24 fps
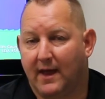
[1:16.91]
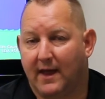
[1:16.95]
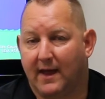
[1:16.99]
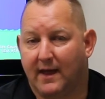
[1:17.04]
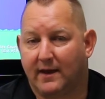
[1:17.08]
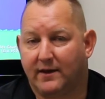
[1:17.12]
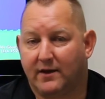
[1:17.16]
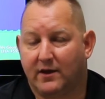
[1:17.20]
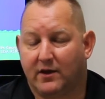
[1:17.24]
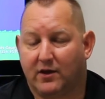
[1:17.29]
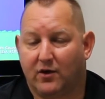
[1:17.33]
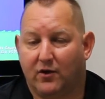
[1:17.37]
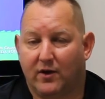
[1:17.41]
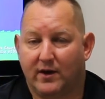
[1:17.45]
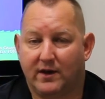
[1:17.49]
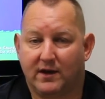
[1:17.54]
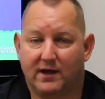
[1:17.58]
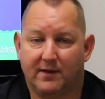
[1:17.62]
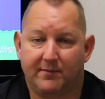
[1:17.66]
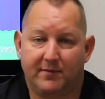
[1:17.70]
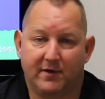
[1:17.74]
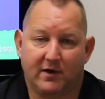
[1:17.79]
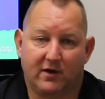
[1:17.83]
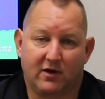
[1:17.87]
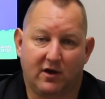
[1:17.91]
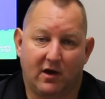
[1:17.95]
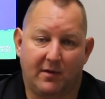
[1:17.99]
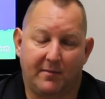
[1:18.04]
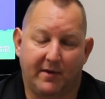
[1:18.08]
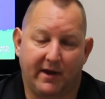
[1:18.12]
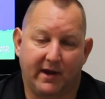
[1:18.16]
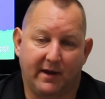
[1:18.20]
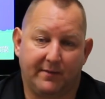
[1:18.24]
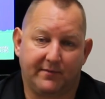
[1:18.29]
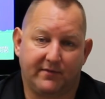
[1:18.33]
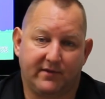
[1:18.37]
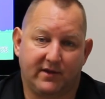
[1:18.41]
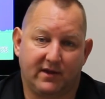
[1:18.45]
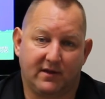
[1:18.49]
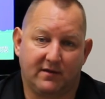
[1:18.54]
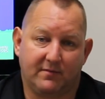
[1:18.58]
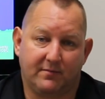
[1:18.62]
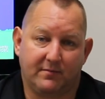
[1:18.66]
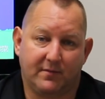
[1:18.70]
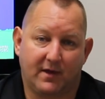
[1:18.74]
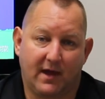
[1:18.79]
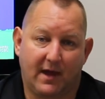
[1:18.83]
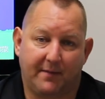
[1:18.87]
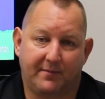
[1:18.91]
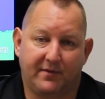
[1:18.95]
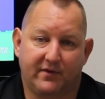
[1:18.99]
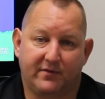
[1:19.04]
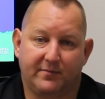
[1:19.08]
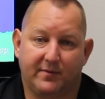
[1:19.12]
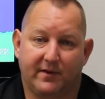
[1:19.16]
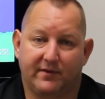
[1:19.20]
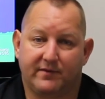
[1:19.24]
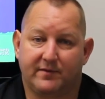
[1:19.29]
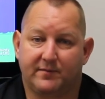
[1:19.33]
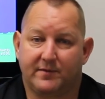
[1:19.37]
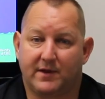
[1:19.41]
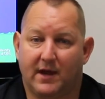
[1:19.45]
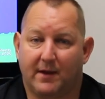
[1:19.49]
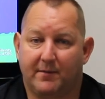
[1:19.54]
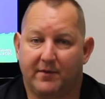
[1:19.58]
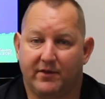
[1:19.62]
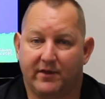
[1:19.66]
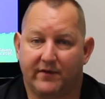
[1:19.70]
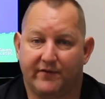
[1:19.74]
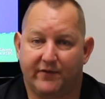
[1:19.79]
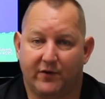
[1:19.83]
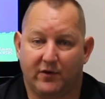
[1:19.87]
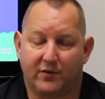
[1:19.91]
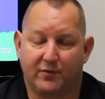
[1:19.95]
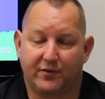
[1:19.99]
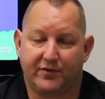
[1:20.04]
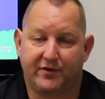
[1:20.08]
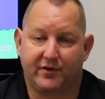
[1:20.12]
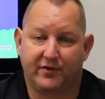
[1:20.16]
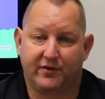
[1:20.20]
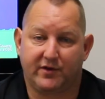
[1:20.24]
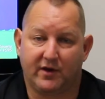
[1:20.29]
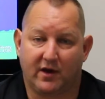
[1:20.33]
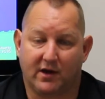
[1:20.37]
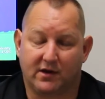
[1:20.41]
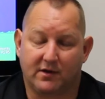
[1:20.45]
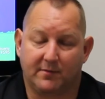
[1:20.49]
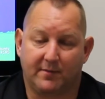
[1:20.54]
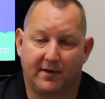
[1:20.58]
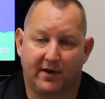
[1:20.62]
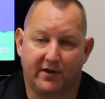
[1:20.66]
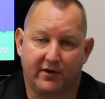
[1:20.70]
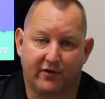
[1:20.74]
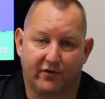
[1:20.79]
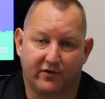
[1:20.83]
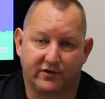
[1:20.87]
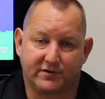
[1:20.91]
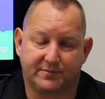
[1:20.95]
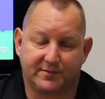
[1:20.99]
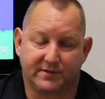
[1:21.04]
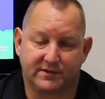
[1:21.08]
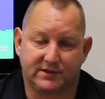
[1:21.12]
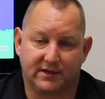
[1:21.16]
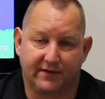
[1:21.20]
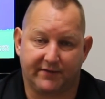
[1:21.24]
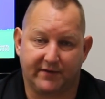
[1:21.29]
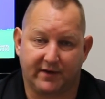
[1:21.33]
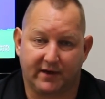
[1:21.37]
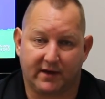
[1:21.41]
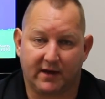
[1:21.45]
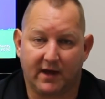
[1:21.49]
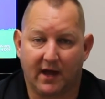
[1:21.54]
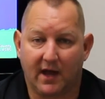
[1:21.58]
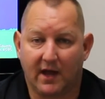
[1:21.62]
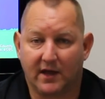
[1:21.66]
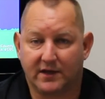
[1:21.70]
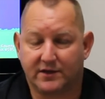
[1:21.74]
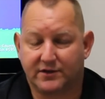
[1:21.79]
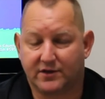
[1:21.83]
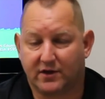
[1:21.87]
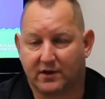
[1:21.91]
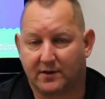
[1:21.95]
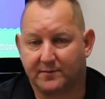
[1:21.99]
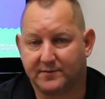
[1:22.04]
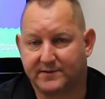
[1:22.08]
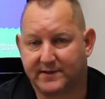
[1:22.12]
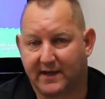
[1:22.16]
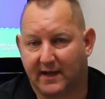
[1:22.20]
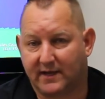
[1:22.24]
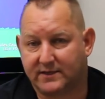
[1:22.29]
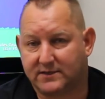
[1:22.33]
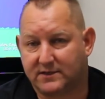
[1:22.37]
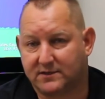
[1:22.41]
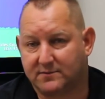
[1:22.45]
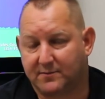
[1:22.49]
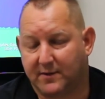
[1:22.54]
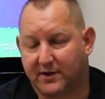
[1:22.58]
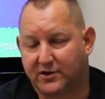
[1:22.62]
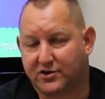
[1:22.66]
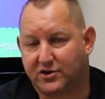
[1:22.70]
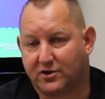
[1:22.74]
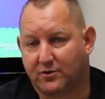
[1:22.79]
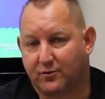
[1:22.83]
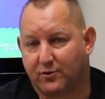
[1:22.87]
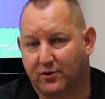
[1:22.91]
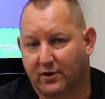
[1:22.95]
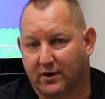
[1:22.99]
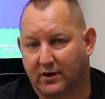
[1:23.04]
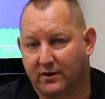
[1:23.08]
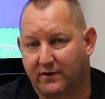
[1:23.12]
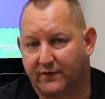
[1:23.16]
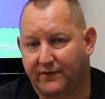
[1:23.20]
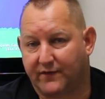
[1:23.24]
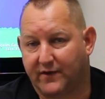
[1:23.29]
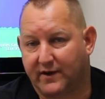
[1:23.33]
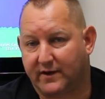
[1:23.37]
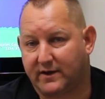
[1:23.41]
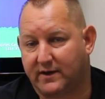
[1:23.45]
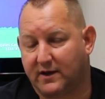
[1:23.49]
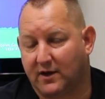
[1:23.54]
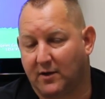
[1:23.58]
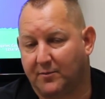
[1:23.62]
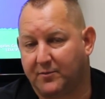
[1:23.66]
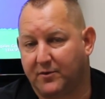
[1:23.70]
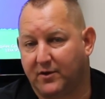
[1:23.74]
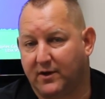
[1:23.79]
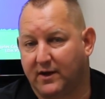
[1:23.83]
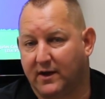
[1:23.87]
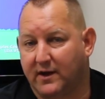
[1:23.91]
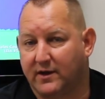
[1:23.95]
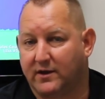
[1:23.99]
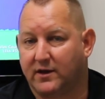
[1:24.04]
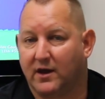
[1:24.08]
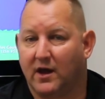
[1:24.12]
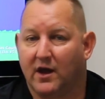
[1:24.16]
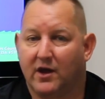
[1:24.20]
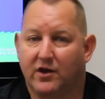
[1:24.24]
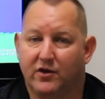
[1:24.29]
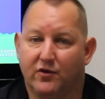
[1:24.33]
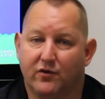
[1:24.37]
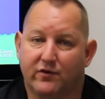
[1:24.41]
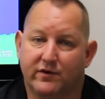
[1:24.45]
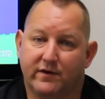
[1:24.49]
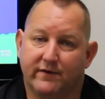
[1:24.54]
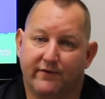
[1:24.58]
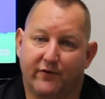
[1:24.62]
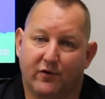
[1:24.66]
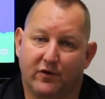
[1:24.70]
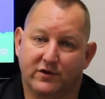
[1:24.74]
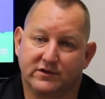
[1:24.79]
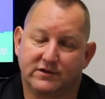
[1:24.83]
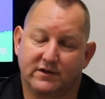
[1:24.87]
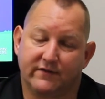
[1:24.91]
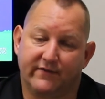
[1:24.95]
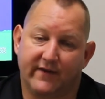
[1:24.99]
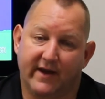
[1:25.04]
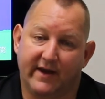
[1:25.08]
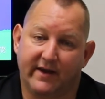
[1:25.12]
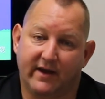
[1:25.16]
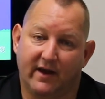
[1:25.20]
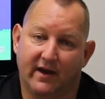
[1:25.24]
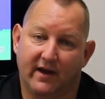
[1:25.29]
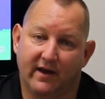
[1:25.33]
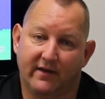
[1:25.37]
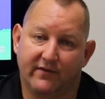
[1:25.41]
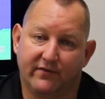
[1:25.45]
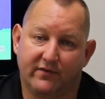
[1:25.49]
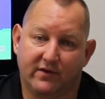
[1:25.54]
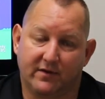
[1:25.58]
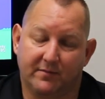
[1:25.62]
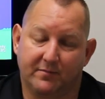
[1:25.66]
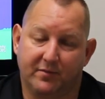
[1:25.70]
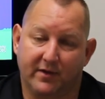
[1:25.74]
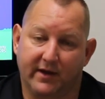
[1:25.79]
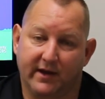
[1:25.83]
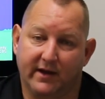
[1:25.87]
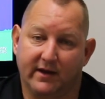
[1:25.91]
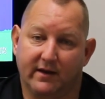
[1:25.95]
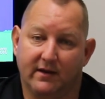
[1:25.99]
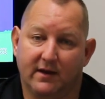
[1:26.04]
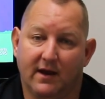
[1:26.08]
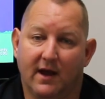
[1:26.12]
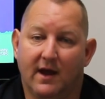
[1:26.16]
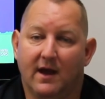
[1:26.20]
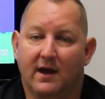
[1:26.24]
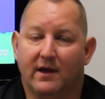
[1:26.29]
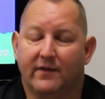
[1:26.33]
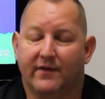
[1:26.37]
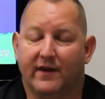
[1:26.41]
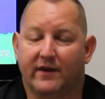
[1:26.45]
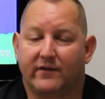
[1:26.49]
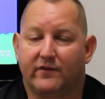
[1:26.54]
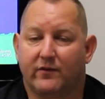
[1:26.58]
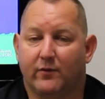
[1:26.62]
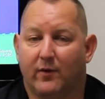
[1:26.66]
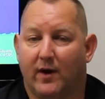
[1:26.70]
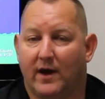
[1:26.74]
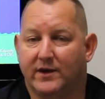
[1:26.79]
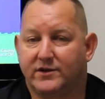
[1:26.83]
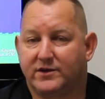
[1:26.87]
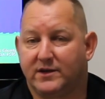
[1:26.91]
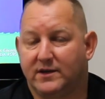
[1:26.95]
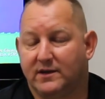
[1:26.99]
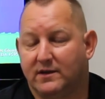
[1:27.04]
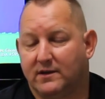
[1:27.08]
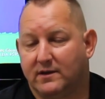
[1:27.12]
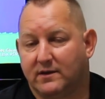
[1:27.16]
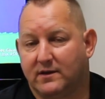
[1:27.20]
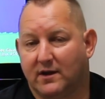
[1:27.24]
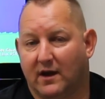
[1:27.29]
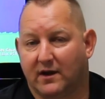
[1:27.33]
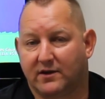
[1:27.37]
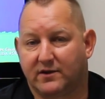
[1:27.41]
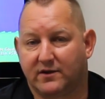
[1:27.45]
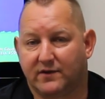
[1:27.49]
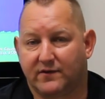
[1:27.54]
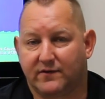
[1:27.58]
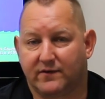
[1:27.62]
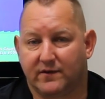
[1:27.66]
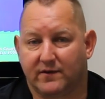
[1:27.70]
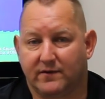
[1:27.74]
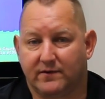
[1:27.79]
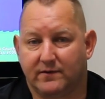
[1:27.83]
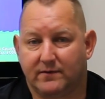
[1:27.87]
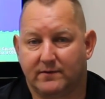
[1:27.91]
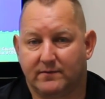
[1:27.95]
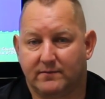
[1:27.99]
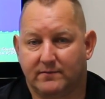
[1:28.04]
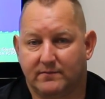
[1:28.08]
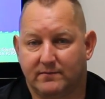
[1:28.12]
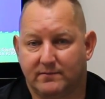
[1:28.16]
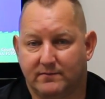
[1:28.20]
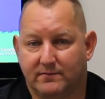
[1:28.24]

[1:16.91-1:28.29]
And uh, go ahead and give me a call. My name's Tim. Happy to spend some time on the phone with you, talk about your specific circumstances, make sure we're a good fit to help you get your divorce and Van Nuys completed. Thanks for watching and talk to you soon.